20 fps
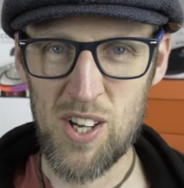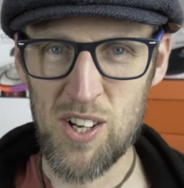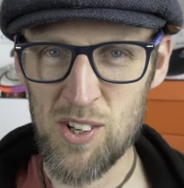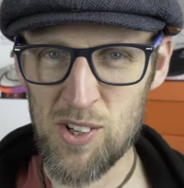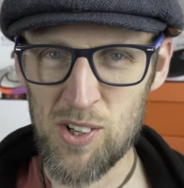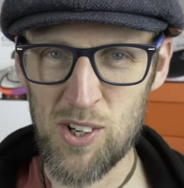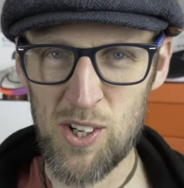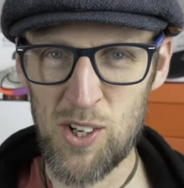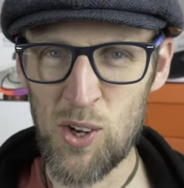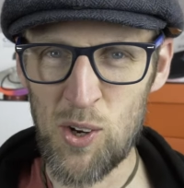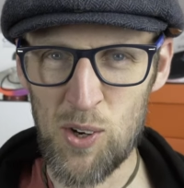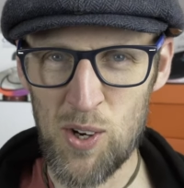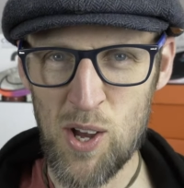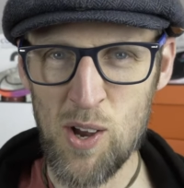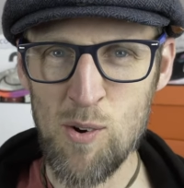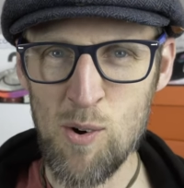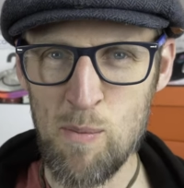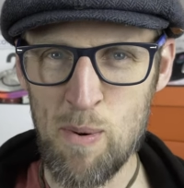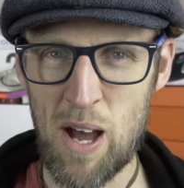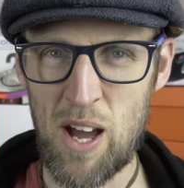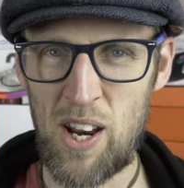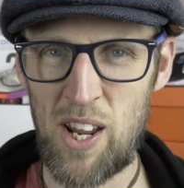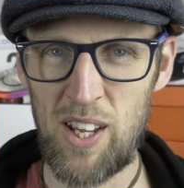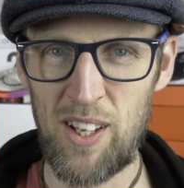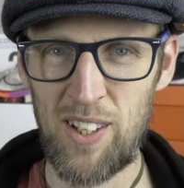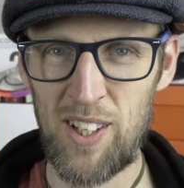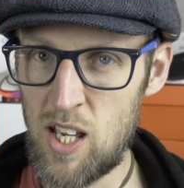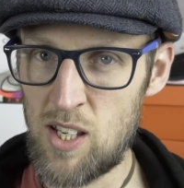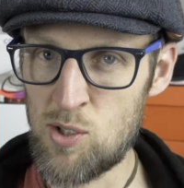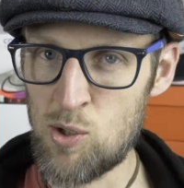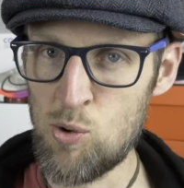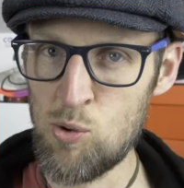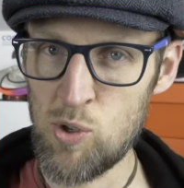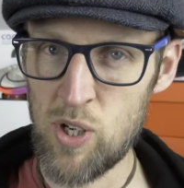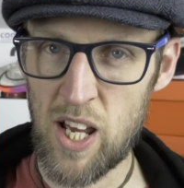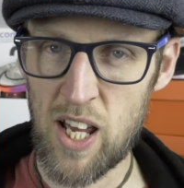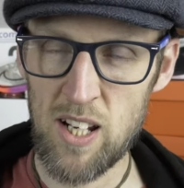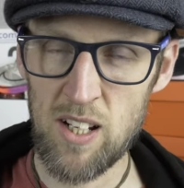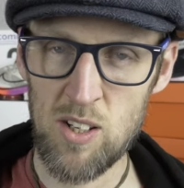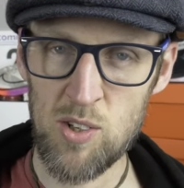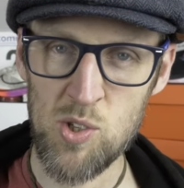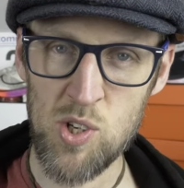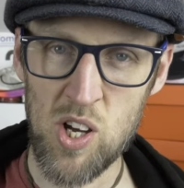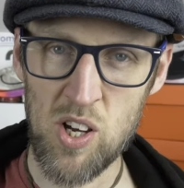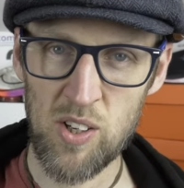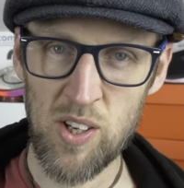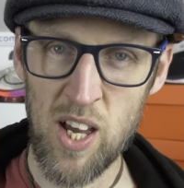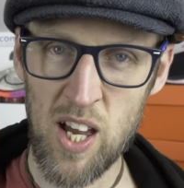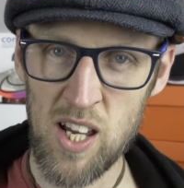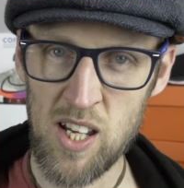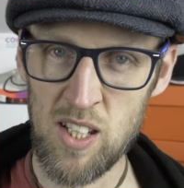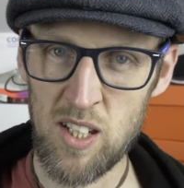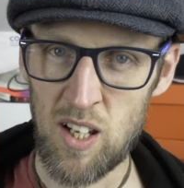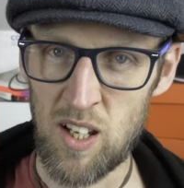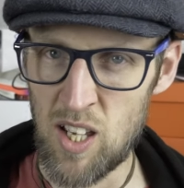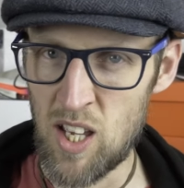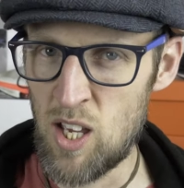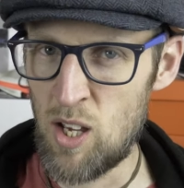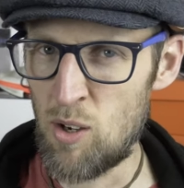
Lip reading: How did I not know about it? It's called Endless Arcade.